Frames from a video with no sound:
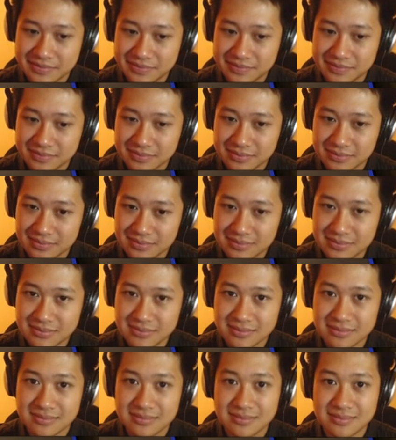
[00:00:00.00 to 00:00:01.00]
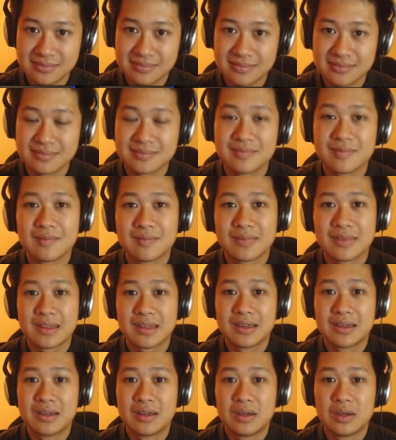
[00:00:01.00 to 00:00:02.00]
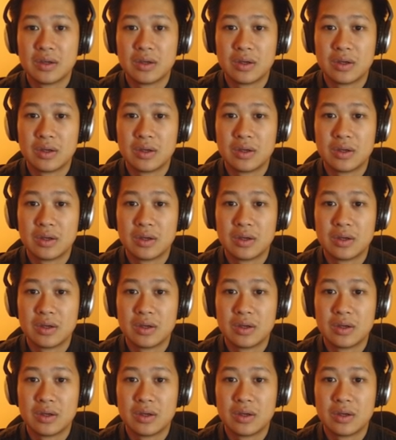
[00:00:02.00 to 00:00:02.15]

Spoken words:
Nothing is said.